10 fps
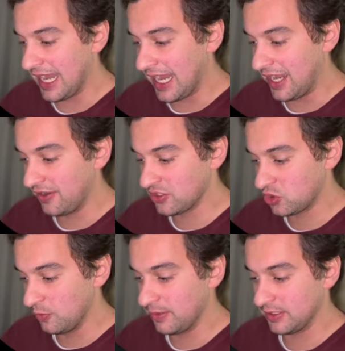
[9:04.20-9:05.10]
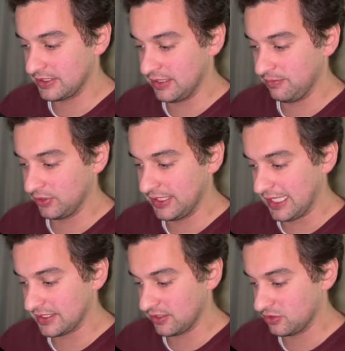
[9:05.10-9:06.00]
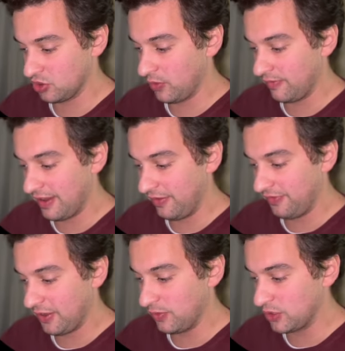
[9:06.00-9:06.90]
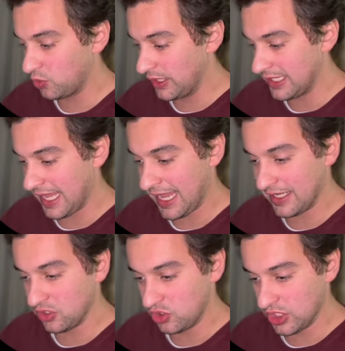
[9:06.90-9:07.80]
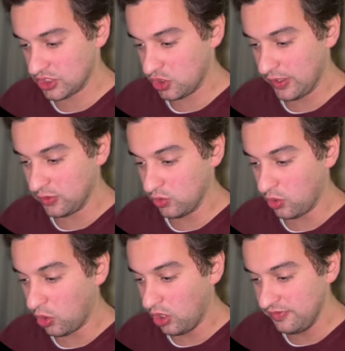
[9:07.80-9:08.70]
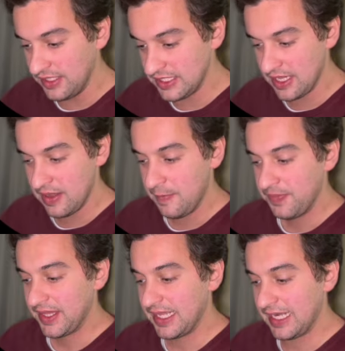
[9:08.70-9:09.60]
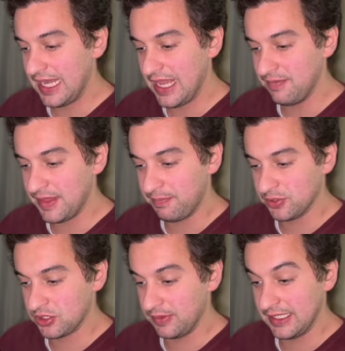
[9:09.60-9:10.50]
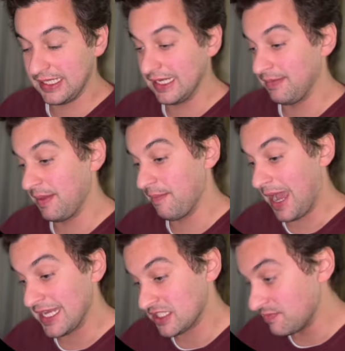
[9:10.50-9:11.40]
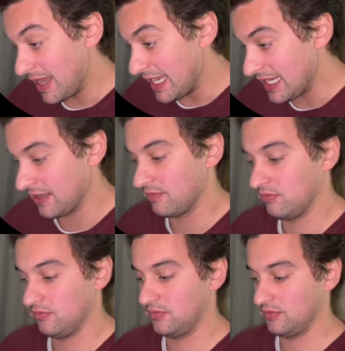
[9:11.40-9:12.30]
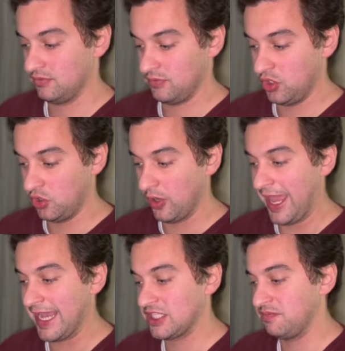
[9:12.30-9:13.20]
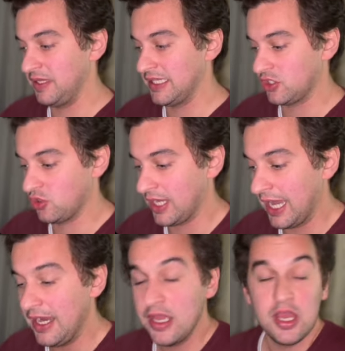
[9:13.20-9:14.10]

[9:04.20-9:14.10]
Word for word: are super simple tasks. So we verify, we tweet, and just go and do all of this claim the possibility, claim them as many, you know, XP that you can.